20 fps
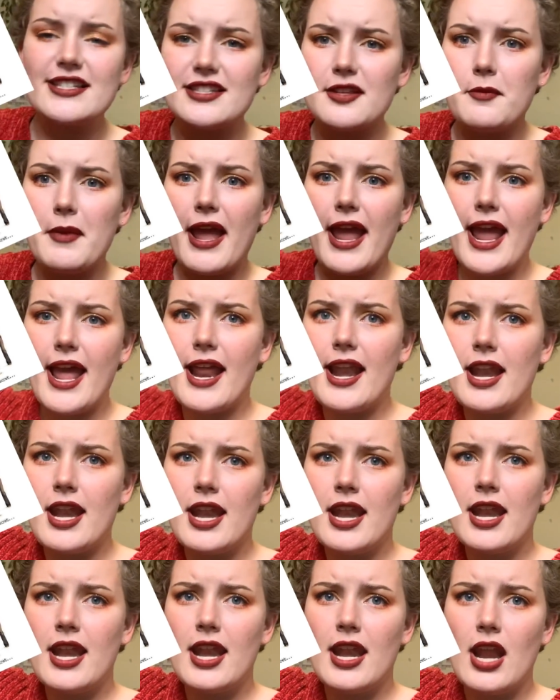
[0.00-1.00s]
the man.
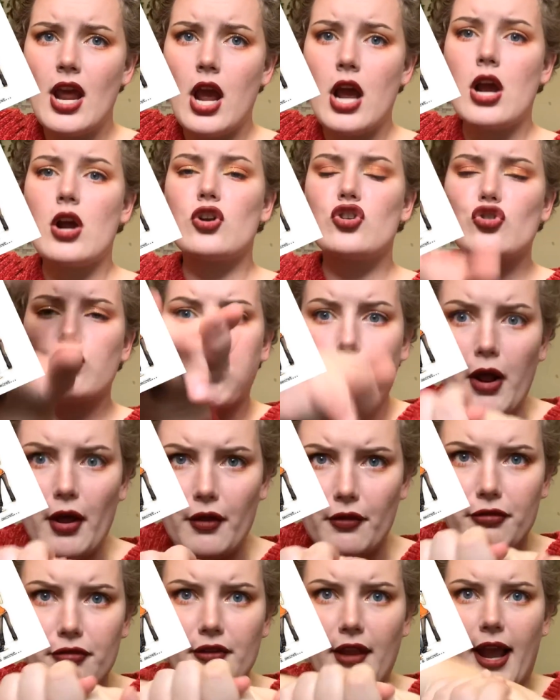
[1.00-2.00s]

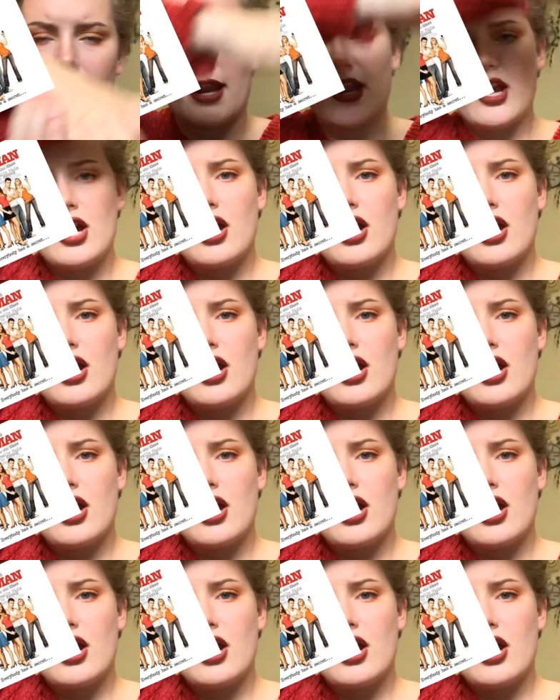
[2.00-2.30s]
12th Night,